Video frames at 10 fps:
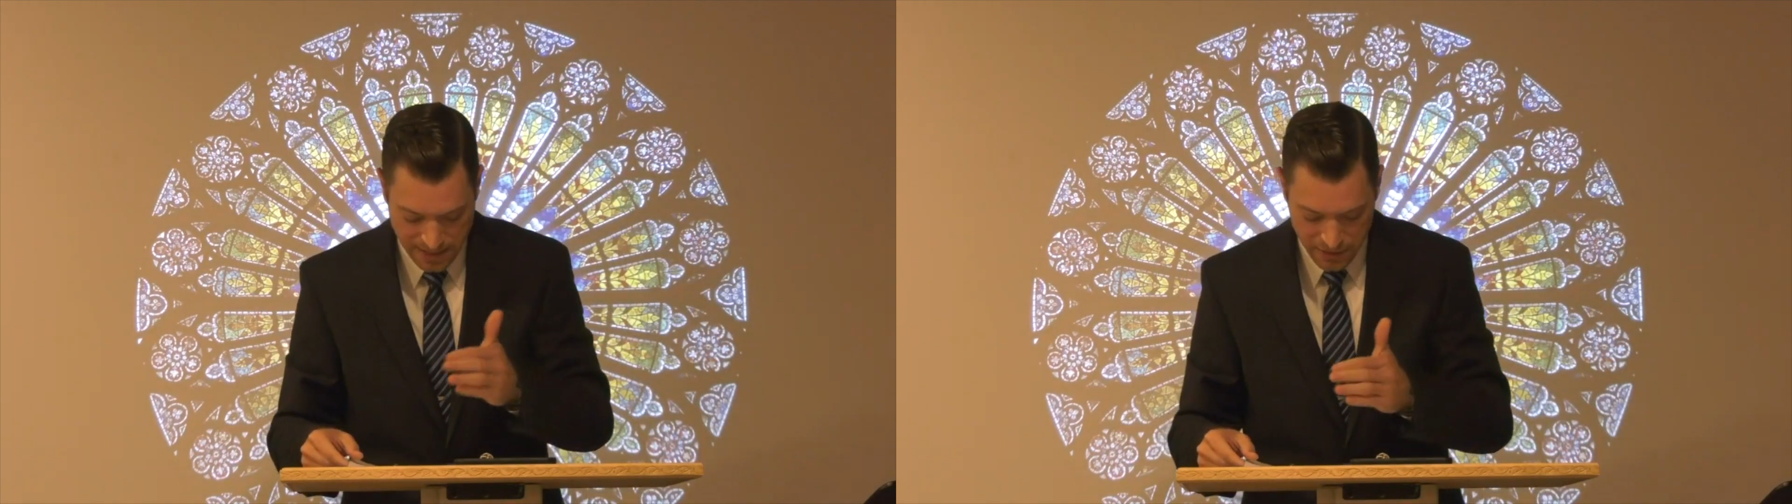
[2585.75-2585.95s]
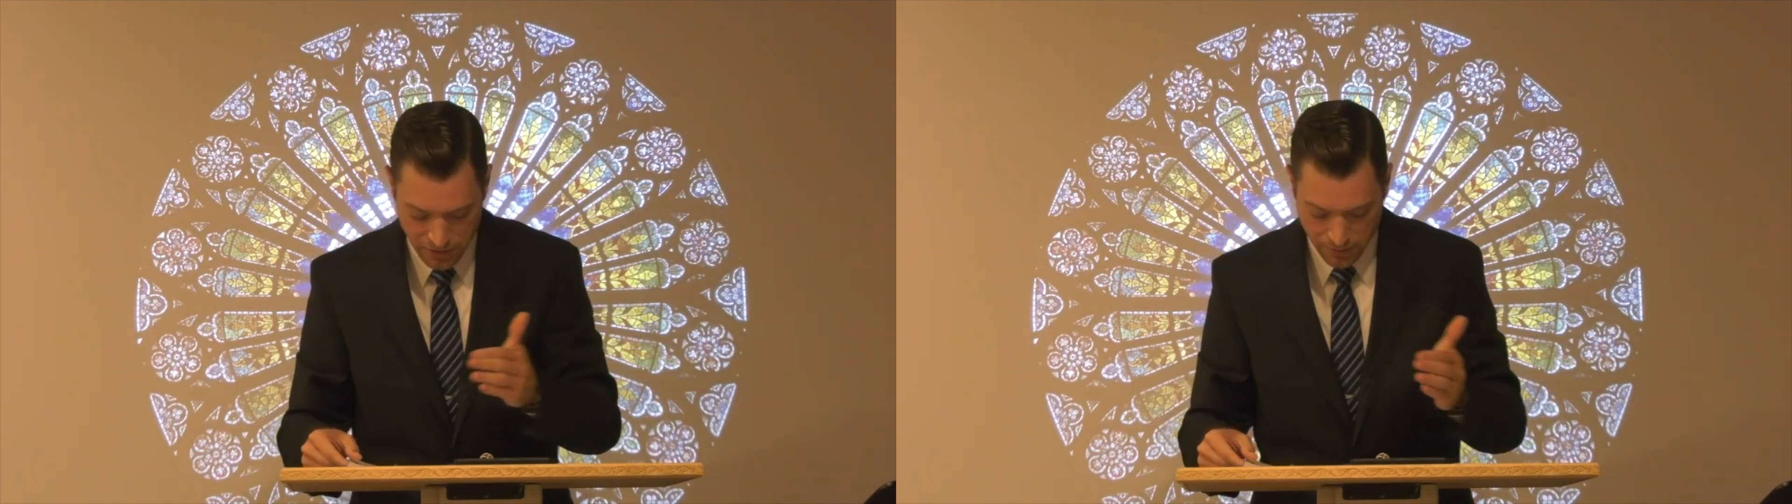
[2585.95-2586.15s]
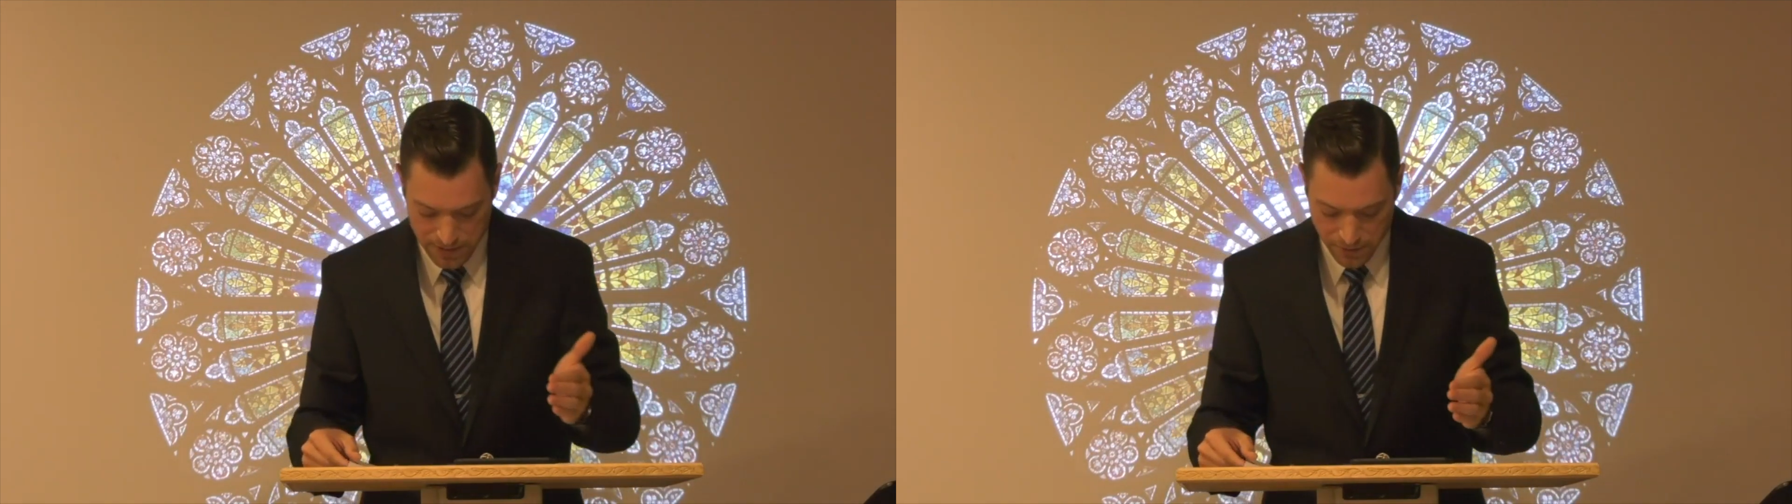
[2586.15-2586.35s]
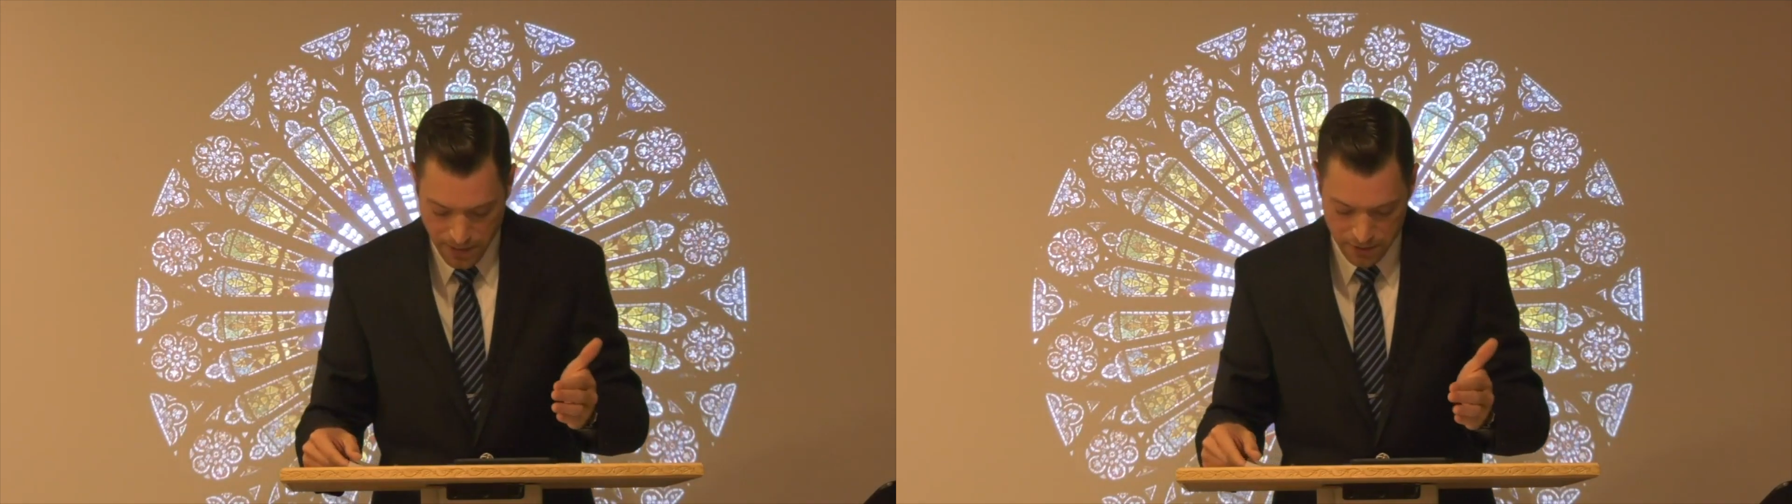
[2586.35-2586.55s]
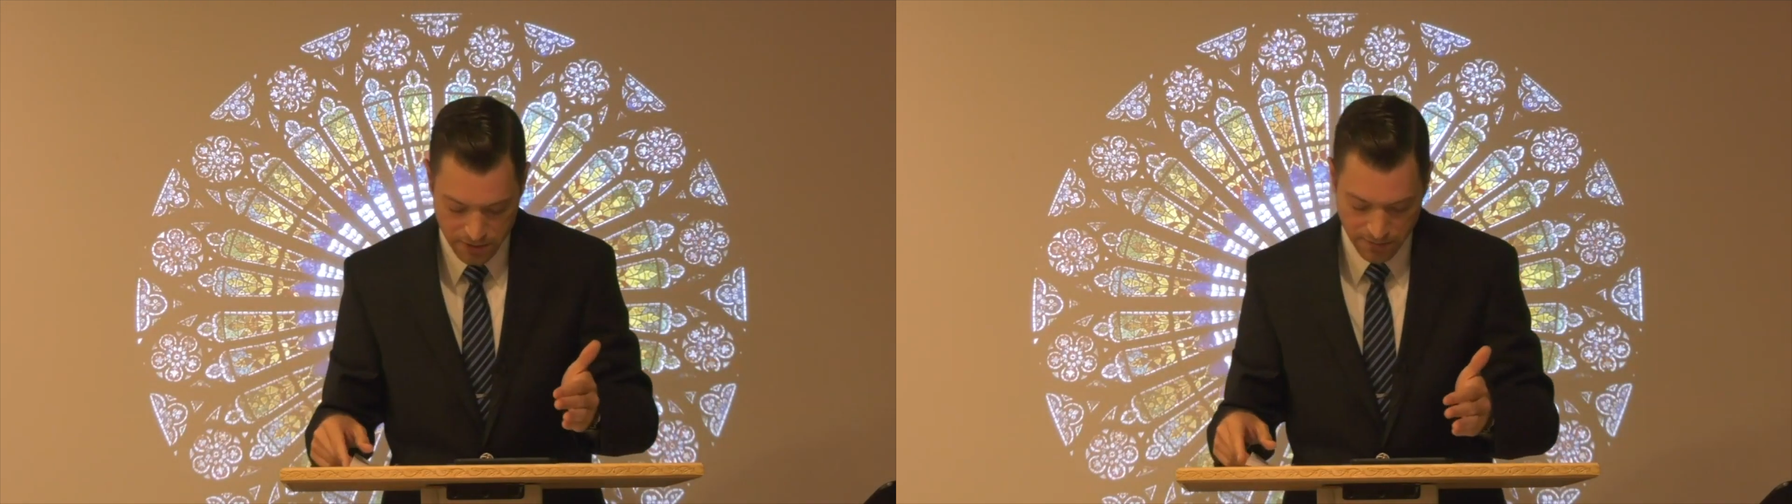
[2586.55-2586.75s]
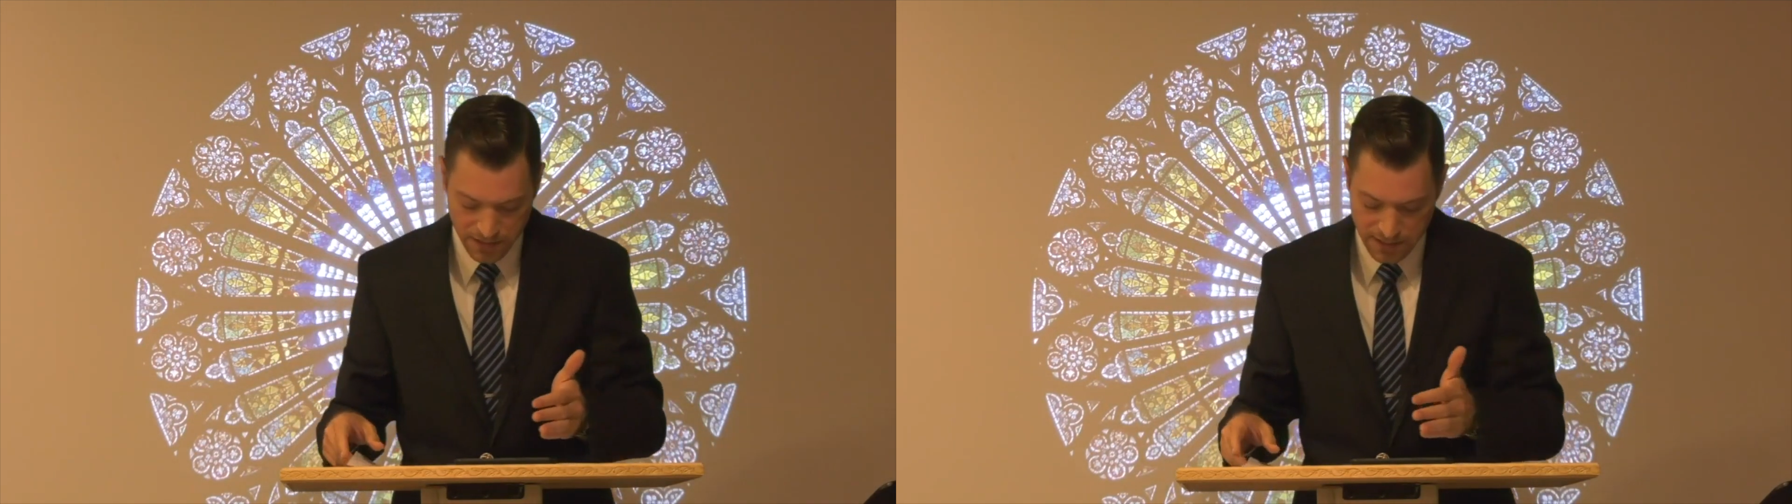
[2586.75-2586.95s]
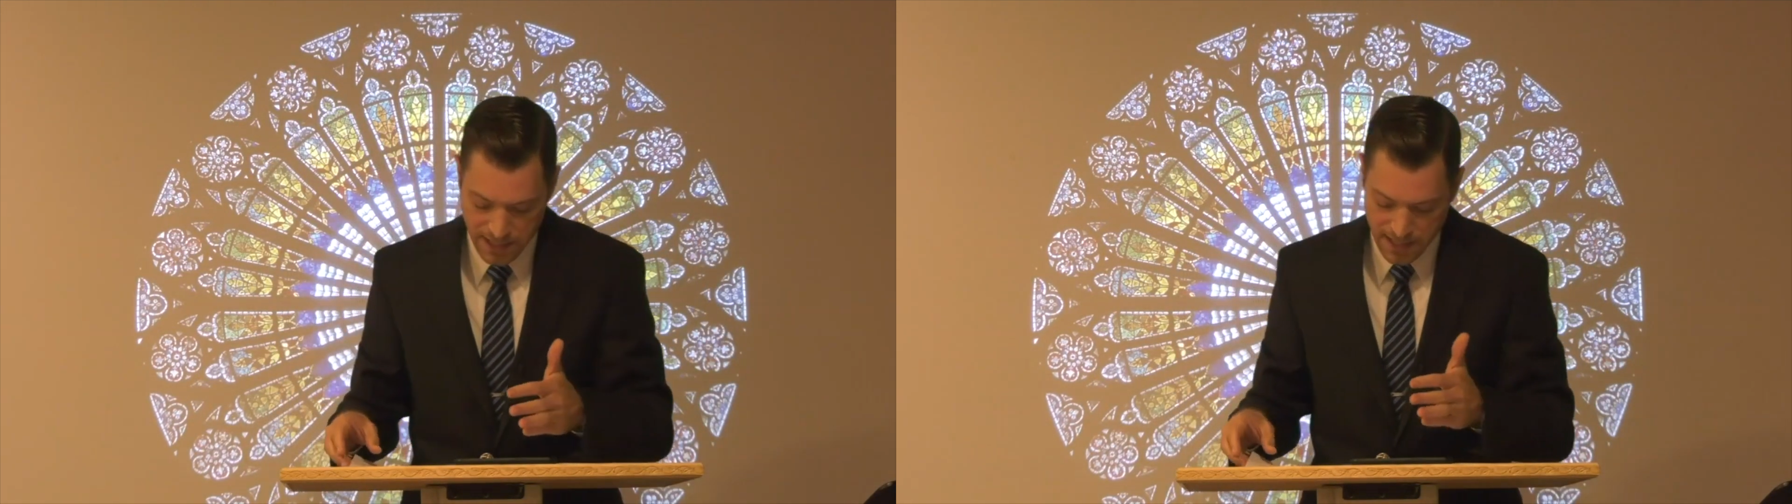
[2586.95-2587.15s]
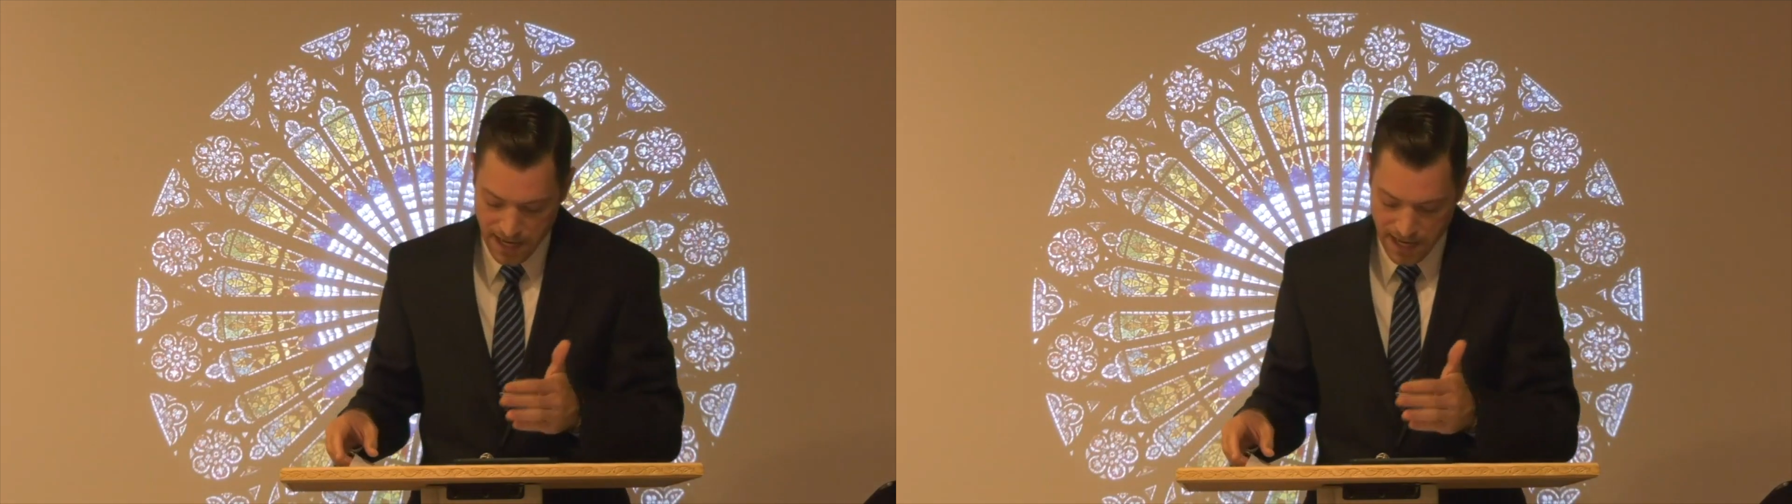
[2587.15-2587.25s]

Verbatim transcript: touching the resurrection of the dead,